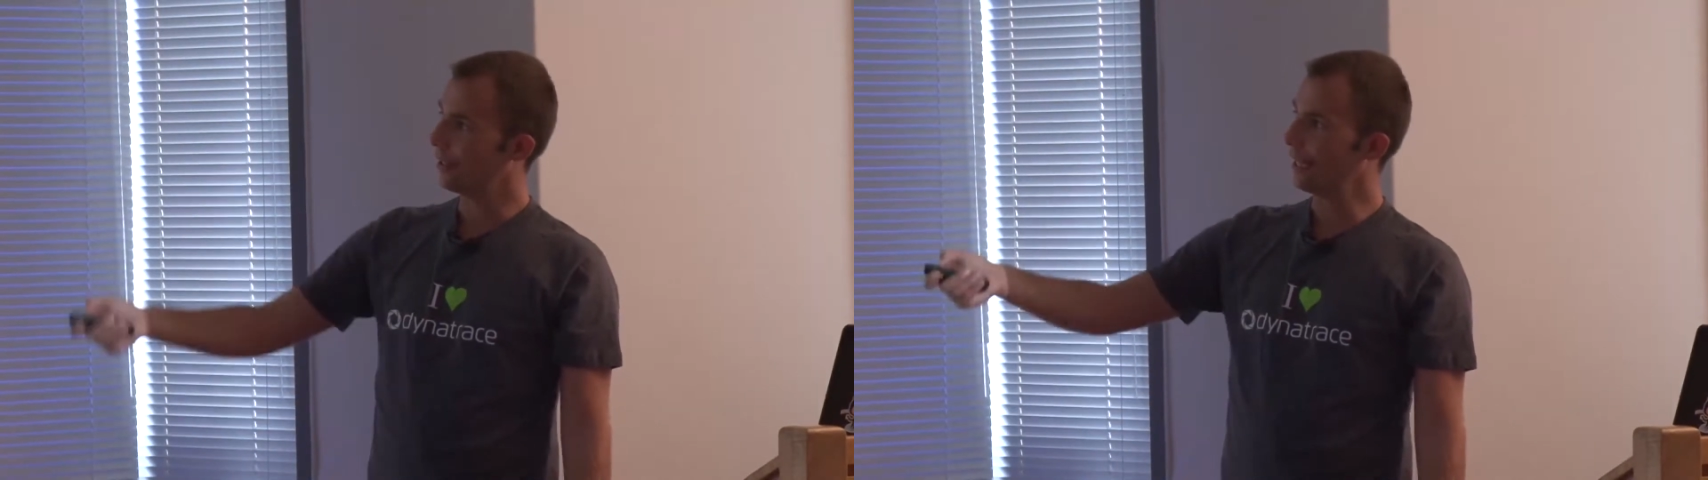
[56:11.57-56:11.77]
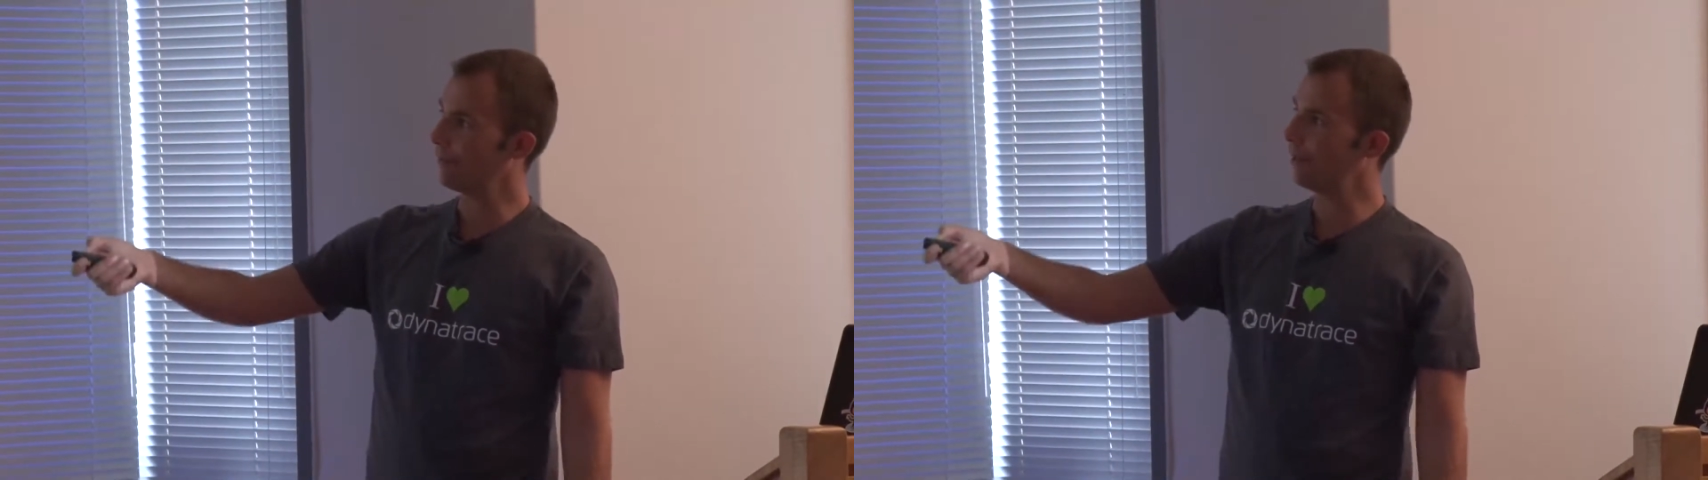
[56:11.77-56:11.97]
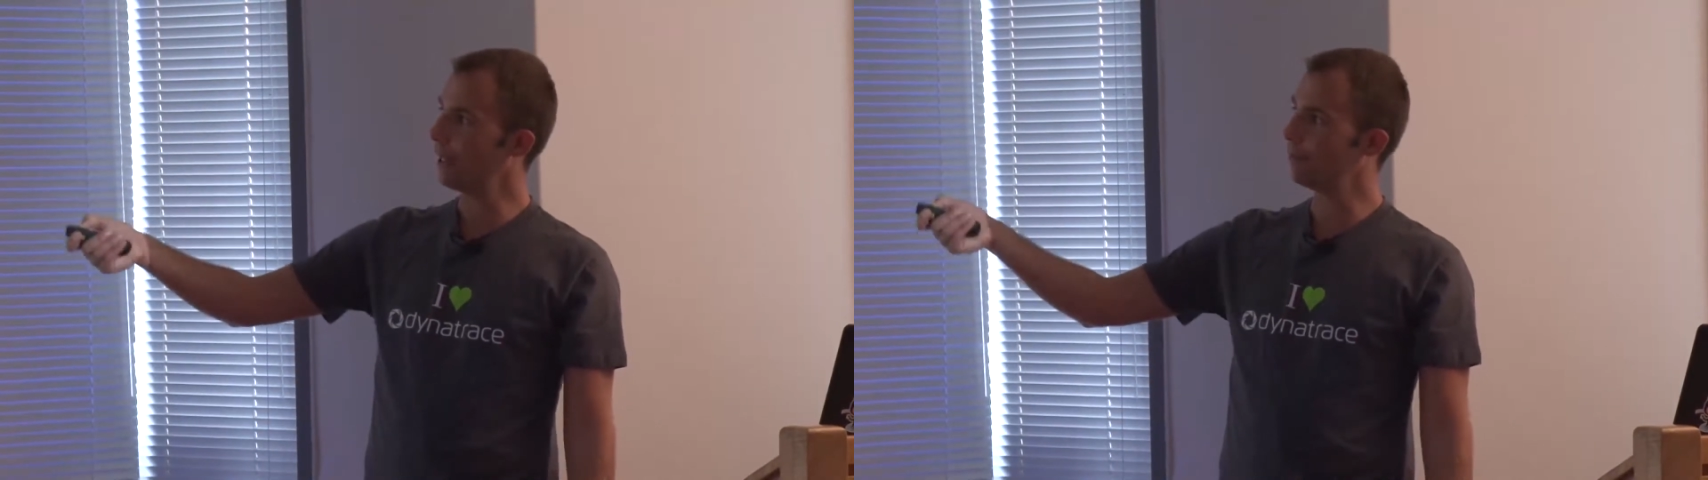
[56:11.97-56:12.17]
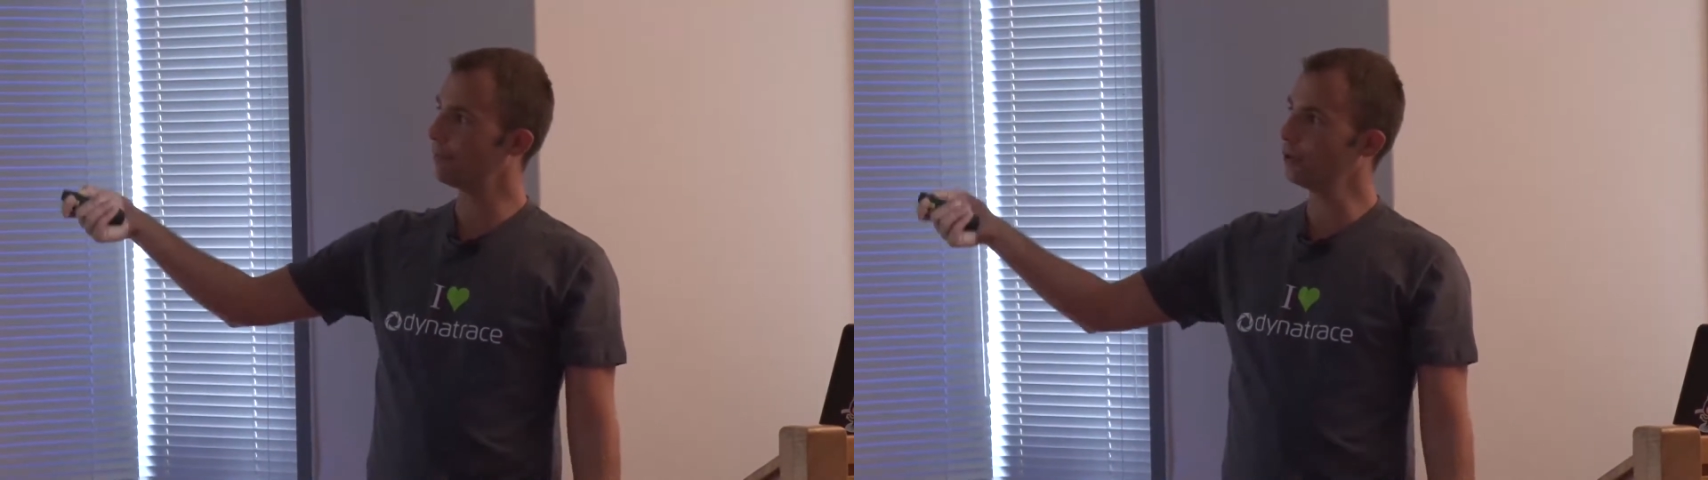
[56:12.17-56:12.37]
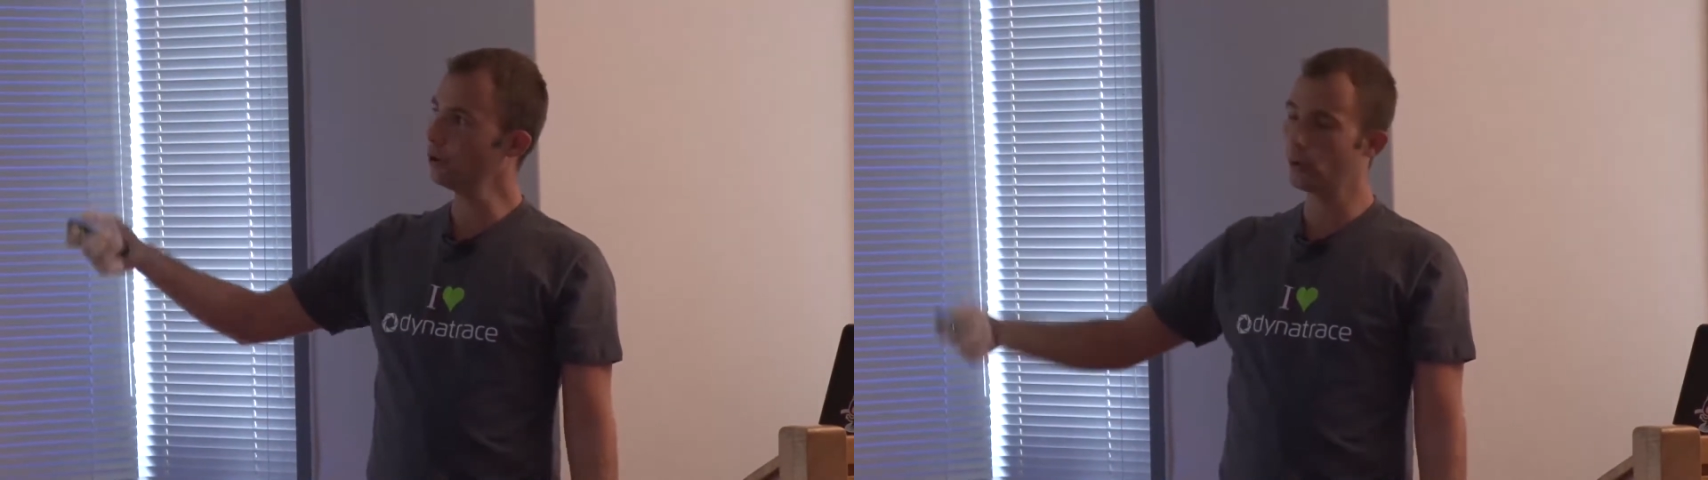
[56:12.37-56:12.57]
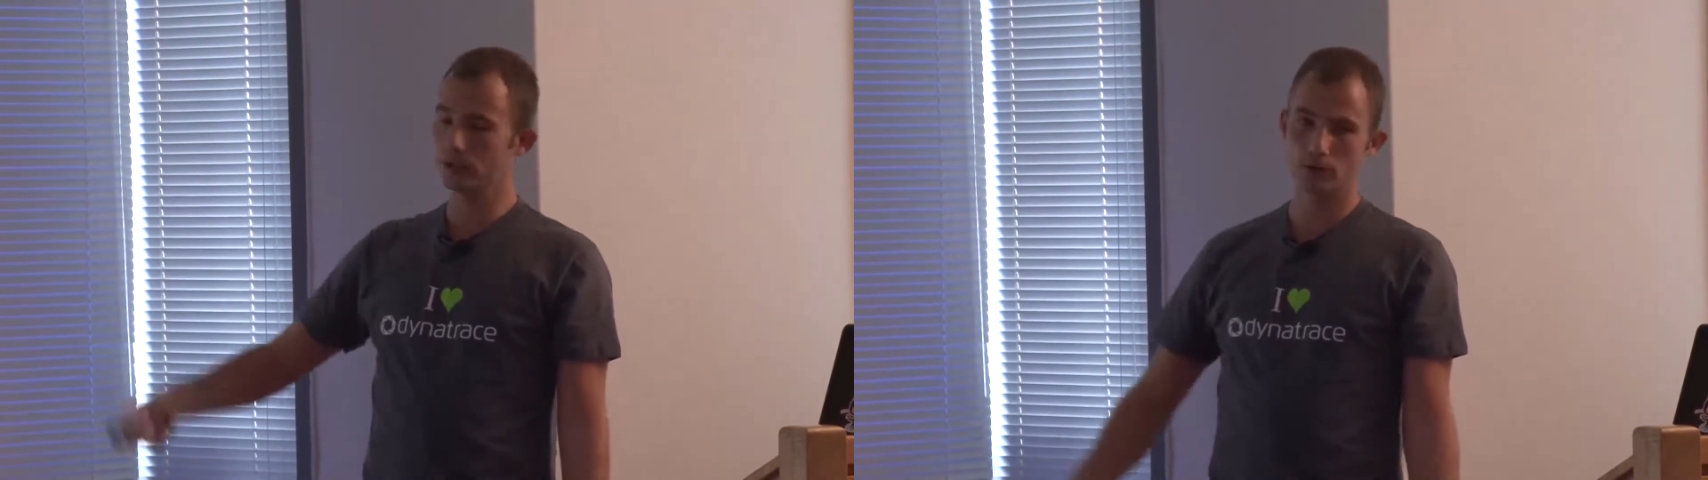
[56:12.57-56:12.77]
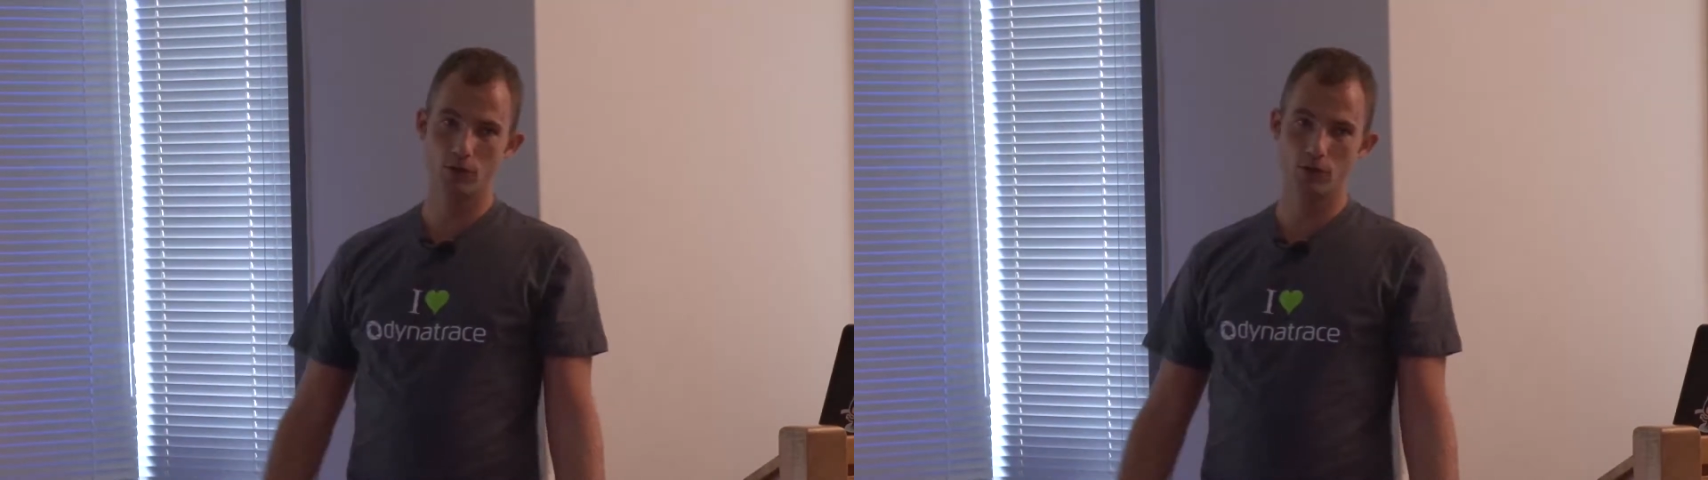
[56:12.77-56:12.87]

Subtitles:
Level up you and